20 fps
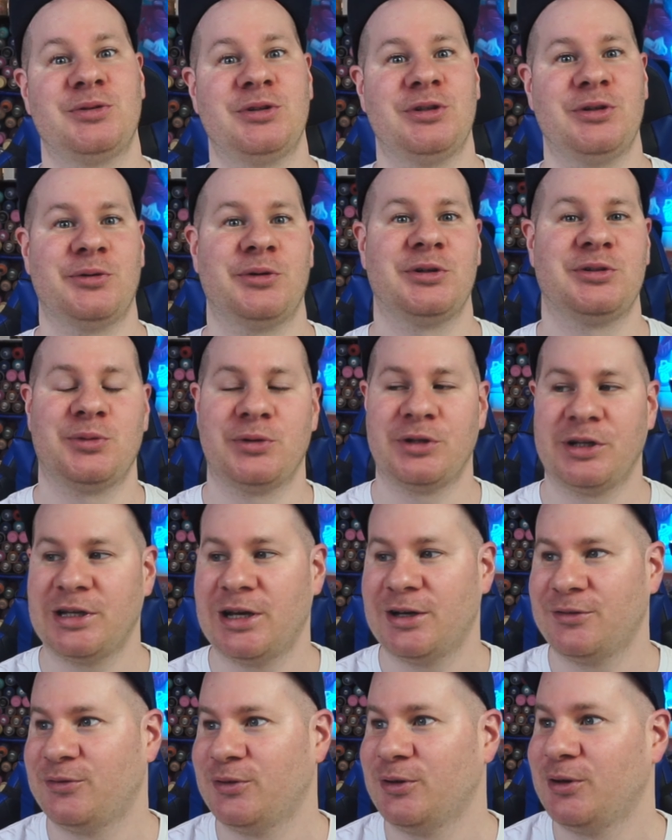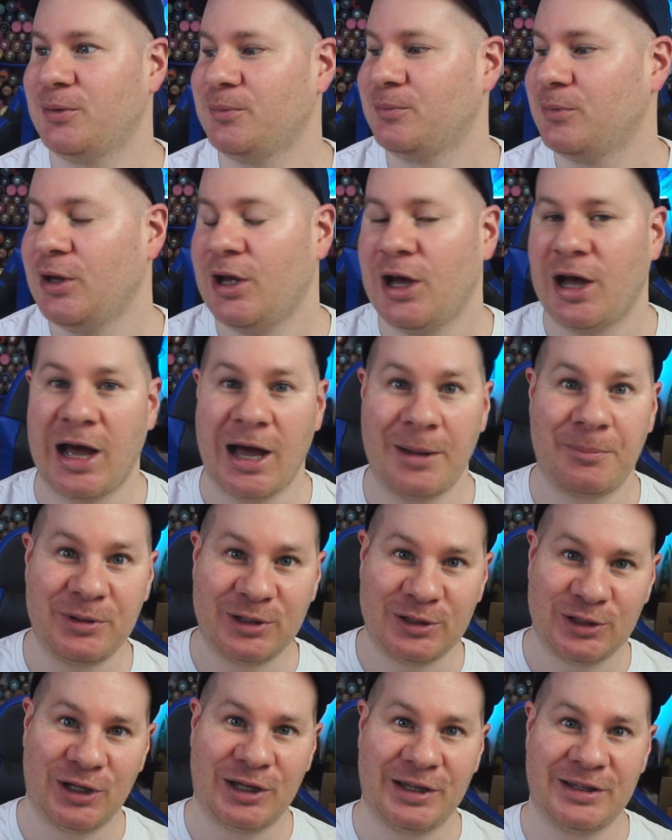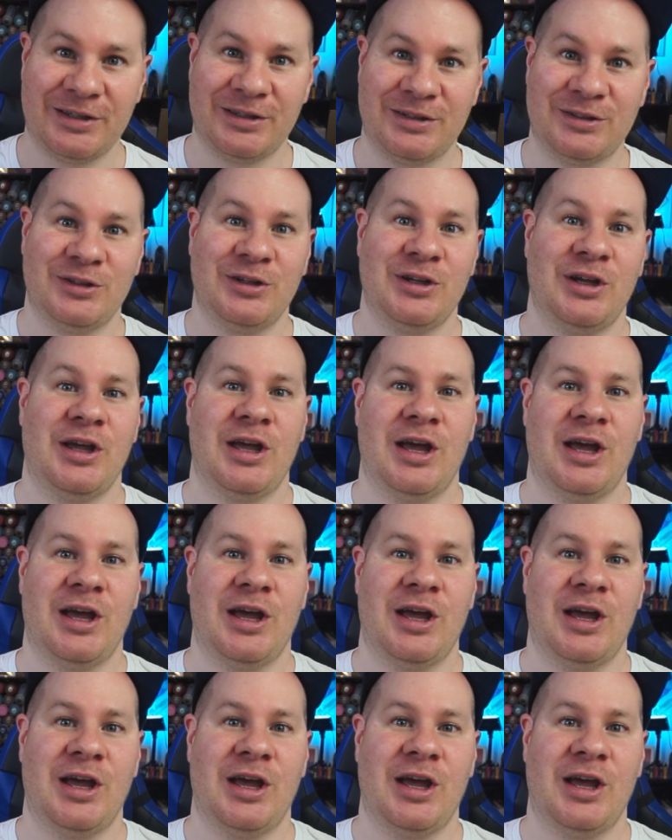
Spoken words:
You always want to have a happy client,